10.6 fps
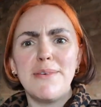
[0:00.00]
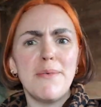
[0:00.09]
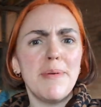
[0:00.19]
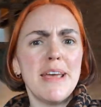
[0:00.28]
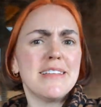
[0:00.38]
It will
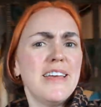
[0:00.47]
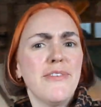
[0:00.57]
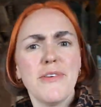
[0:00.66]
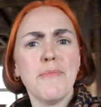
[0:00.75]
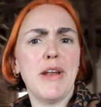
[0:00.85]
be a
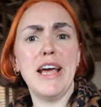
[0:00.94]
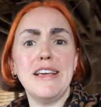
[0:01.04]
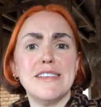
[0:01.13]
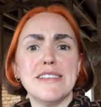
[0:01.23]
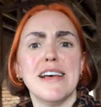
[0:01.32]
different
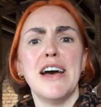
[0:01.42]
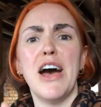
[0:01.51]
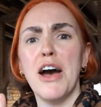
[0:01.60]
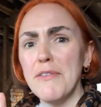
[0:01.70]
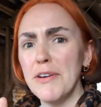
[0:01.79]
place.
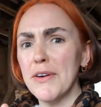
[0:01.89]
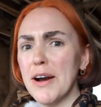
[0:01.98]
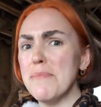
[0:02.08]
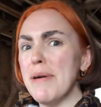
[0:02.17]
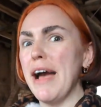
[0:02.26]
Hopefully I'll
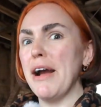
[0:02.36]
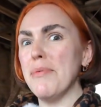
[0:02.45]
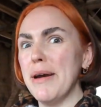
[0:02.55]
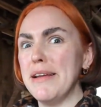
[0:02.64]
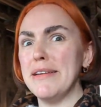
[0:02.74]
come back
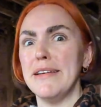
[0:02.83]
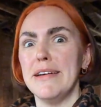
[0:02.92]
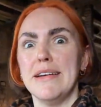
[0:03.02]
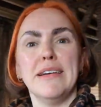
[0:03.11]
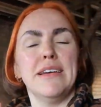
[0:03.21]
when,
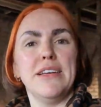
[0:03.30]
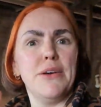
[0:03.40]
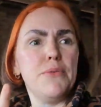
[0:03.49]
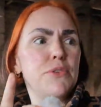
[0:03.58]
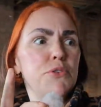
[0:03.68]

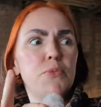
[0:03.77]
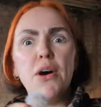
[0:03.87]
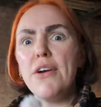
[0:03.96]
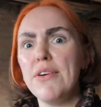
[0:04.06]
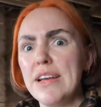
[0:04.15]
new
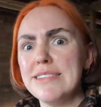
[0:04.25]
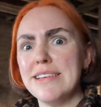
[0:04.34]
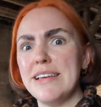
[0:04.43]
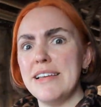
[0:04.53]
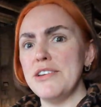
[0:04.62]
wiring is
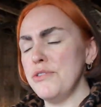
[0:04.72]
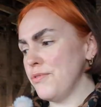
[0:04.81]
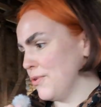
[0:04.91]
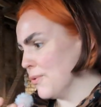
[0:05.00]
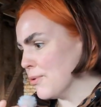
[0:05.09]
in, new
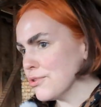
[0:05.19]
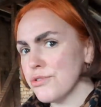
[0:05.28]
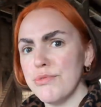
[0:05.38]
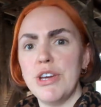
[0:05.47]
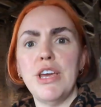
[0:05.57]
floors
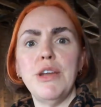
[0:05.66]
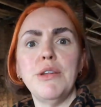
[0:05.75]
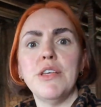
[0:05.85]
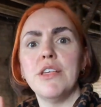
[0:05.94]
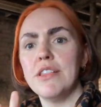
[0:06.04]
are
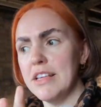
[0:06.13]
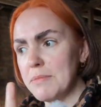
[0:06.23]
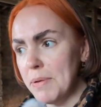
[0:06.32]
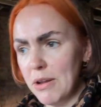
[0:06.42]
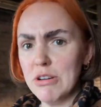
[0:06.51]
in, there's
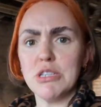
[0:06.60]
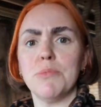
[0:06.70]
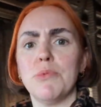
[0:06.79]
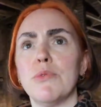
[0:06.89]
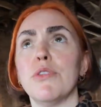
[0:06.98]

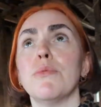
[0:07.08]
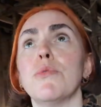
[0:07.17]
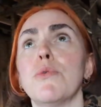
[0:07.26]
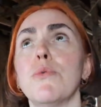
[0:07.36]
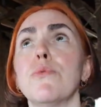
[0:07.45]
plasterboard on the
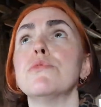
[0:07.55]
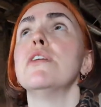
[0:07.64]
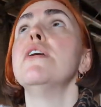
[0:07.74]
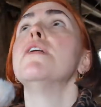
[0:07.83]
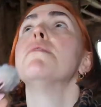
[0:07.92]
walls,
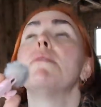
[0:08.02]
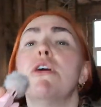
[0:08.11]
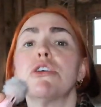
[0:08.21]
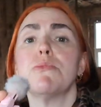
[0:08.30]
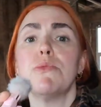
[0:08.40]

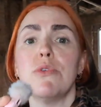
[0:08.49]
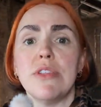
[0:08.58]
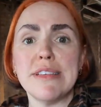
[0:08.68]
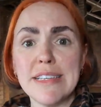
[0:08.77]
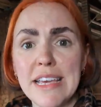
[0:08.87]
plasterboard on
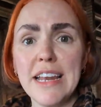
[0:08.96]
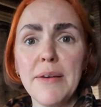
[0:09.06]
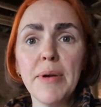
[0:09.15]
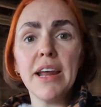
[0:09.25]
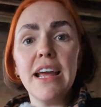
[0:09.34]
the
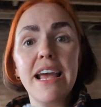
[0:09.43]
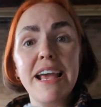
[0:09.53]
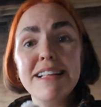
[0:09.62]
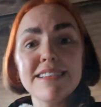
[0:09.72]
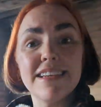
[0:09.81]
ceiling. We're going to
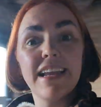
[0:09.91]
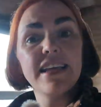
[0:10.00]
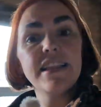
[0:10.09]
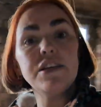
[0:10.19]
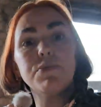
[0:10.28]

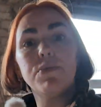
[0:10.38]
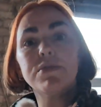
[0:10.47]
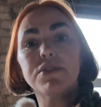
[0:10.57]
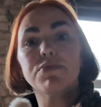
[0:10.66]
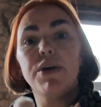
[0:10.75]
insulate these
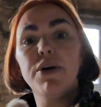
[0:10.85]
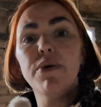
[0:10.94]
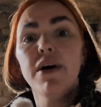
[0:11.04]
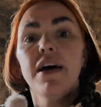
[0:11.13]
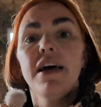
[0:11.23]
walls as
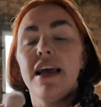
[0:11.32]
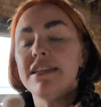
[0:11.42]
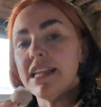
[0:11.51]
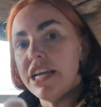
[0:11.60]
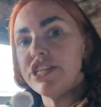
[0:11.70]
well.
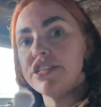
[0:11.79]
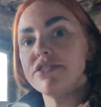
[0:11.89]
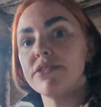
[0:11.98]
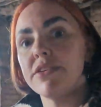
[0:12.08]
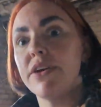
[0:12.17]
Insulation is
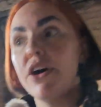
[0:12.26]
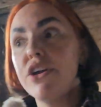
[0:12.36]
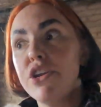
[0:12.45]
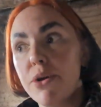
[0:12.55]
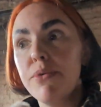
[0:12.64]
not something I
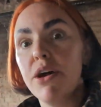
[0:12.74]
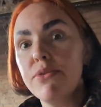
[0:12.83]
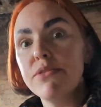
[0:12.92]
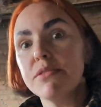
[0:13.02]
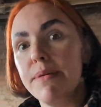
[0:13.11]
know
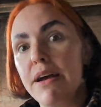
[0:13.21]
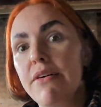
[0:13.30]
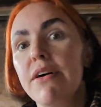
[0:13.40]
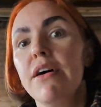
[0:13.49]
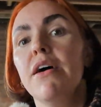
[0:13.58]
loads
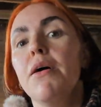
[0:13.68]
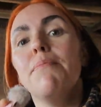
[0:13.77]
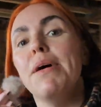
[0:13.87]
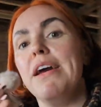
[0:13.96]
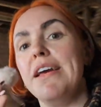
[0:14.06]
about,
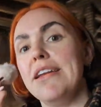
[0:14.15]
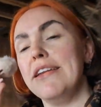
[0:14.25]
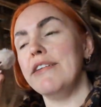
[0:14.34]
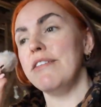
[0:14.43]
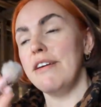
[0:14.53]
but
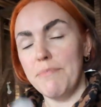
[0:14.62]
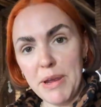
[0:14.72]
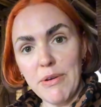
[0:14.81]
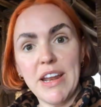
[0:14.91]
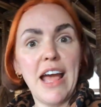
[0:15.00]
in
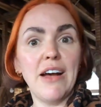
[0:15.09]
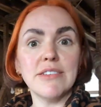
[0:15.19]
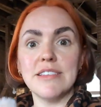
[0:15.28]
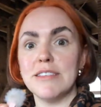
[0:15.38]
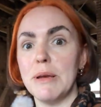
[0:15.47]
period
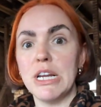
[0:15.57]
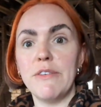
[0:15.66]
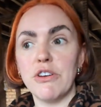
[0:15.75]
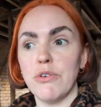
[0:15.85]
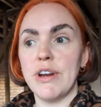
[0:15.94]
houses, especially
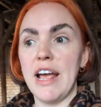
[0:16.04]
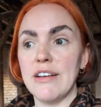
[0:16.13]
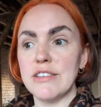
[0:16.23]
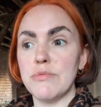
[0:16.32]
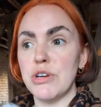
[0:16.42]
Victorian
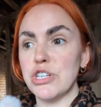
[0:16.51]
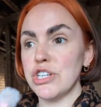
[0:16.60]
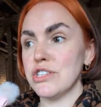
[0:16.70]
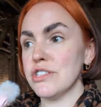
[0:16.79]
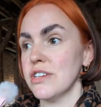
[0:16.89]
houses where it's
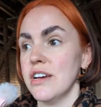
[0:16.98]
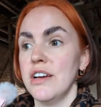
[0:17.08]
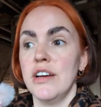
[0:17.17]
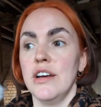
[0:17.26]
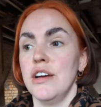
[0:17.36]
just
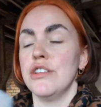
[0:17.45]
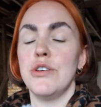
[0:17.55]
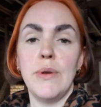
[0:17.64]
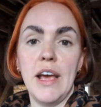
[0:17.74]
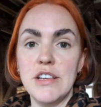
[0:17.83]

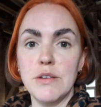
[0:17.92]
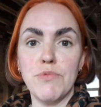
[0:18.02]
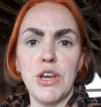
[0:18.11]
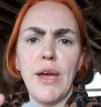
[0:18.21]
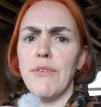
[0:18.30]
2 layers of
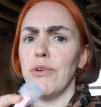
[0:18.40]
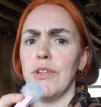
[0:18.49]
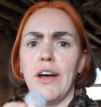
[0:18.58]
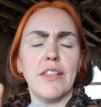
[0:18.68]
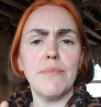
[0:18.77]
brick, you haven't got
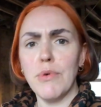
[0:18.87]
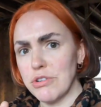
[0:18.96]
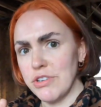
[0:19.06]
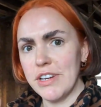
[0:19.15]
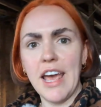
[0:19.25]
like the
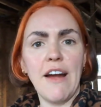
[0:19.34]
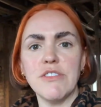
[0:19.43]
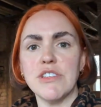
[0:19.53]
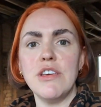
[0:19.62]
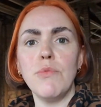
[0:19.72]
modern
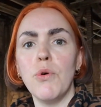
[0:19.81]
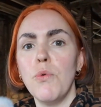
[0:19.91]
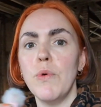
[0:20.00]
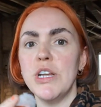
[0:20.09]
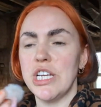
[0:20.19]
cavity
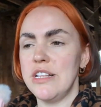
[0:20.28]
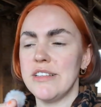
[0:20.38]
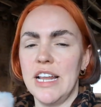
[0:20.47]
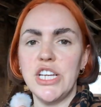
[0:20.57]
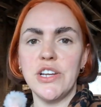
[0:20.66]
wall which
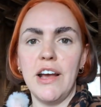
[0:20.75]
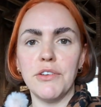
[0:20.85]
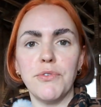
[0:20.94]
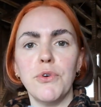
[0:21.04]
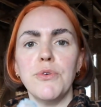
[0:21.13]
insulates your
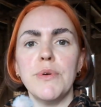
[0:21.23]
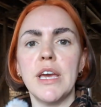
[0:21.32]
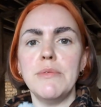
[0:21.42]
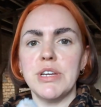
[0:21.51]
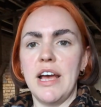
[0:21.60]
house for you and
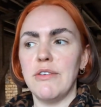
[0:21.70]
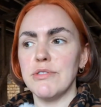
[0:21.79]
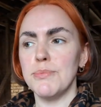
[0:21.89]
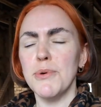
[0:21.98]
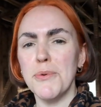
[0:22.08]
keeps your
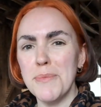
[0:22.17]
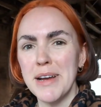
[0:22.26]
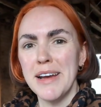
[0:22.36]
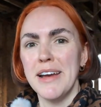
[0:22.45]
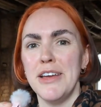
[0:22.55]
house warm.
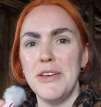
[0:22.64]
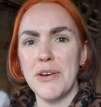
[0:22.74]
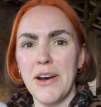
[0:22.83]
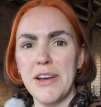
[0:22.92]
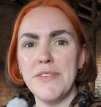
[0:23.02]
You
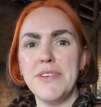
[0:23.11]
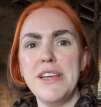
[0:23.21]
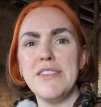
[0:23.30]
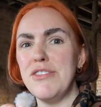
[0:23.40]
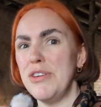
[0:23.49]
kind of
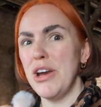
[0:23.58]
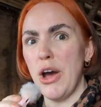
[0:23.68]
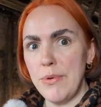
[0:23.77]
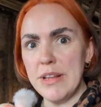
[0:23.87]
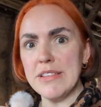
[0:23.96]
need to do your
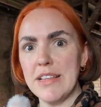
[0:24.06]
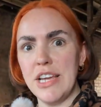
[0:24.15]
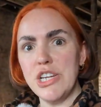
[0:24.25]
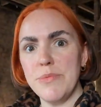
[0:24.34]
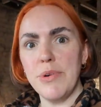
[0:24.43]
own
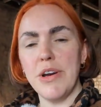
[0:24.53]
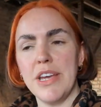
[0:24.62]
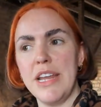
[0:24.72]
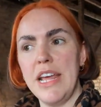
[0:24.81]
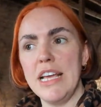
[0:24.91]
insulation work
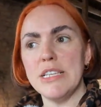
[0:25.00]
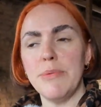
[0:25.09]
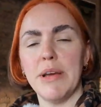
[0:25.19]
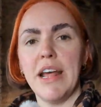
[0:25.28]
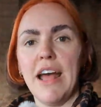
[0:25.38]
in here. So
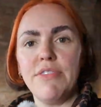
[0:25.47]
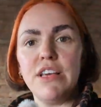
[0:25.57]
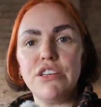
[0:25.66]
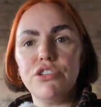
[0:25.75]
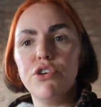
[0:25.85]
we're going to have the
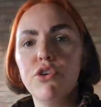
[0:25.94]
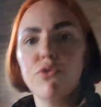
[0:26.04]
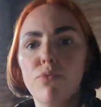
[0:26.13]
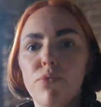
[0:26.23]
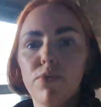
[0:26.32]

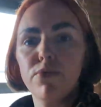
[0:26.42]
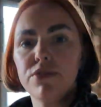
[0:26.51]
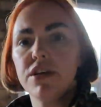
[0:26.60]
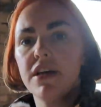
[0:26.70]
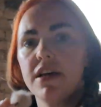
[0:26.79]
external
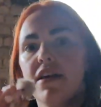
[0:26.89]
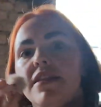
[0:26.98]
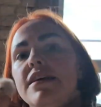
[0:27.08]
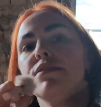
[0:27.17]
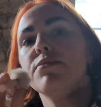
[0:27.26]
walls,
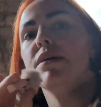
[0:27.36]
this